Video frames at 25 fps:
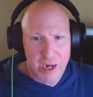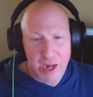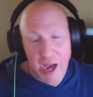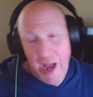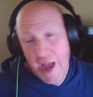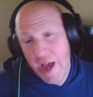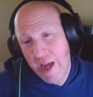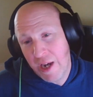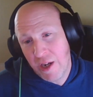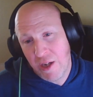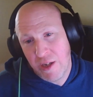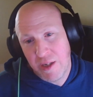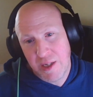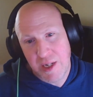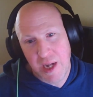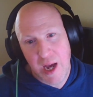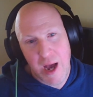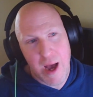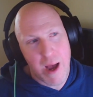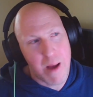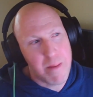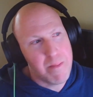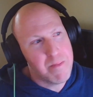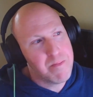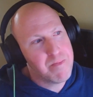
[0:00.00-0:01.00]
I had a good
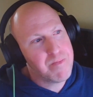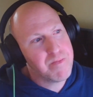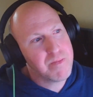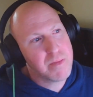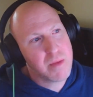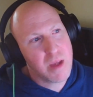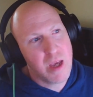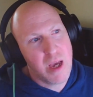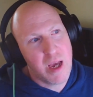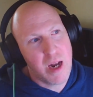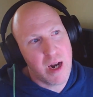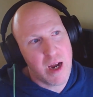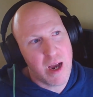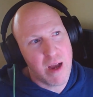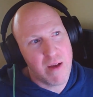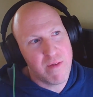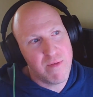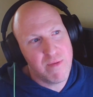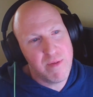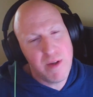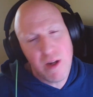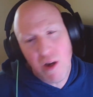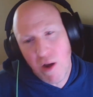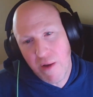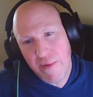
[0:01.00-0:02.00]
time, and I've
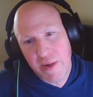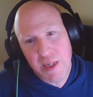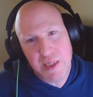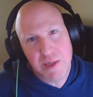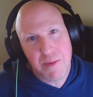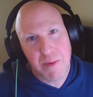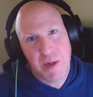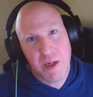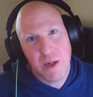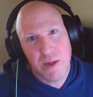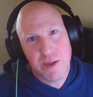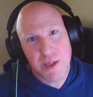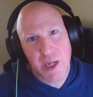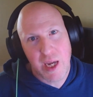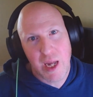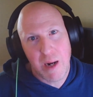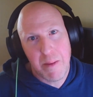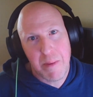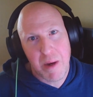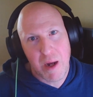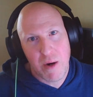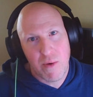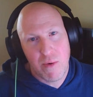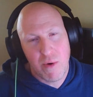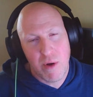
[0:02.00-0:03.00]
got some kills. I got a
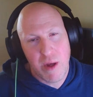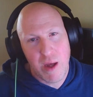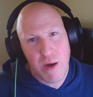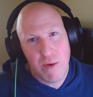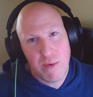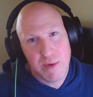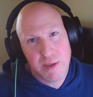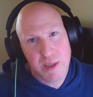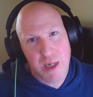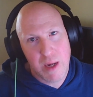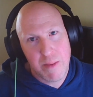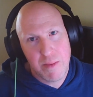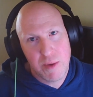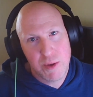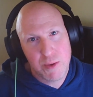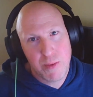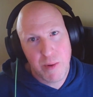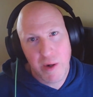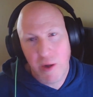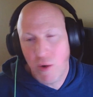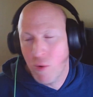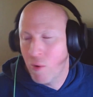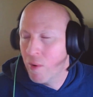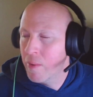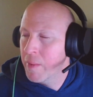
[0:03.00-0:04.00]
battle royale one time. It was
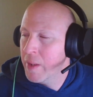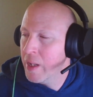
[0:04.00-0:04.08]
pretty cool.